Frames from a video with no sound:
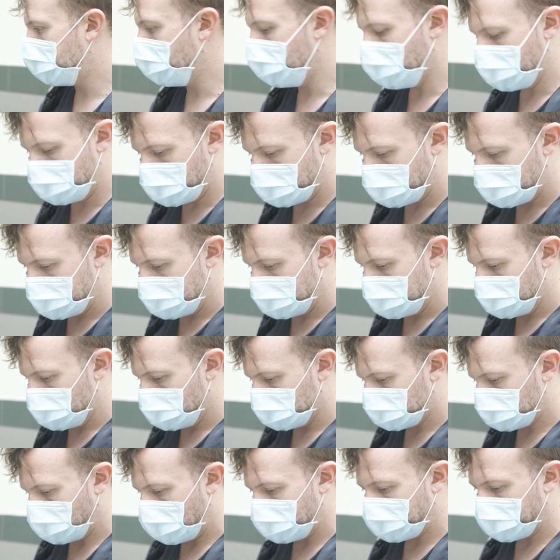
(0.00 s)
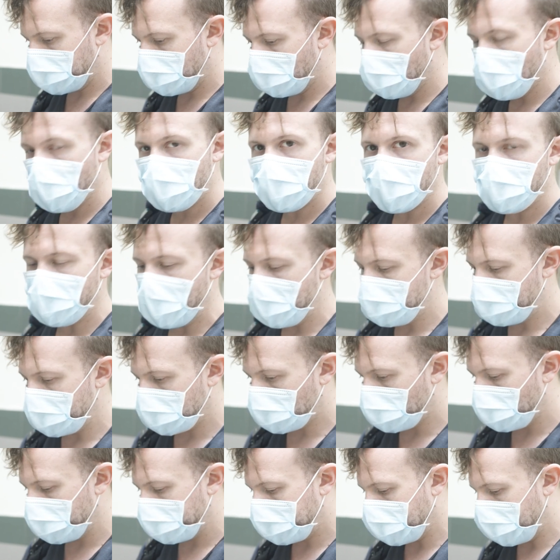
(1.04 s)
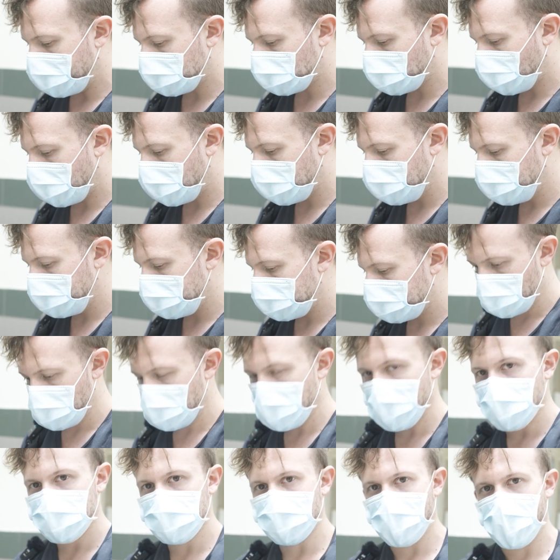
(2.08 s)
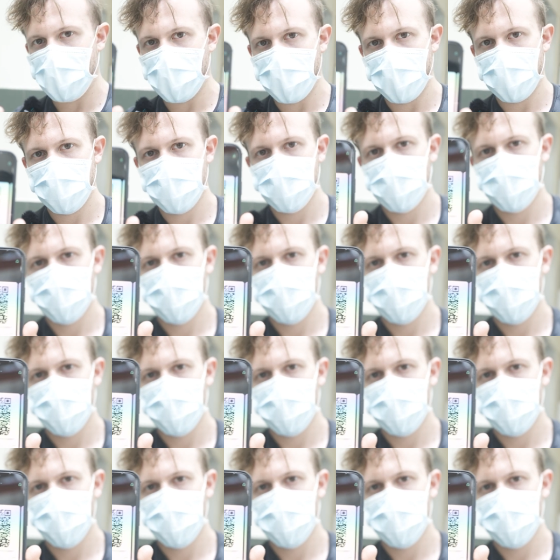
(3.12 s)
code. So I'm going to open my Bitcoin Cash wallet. Here's my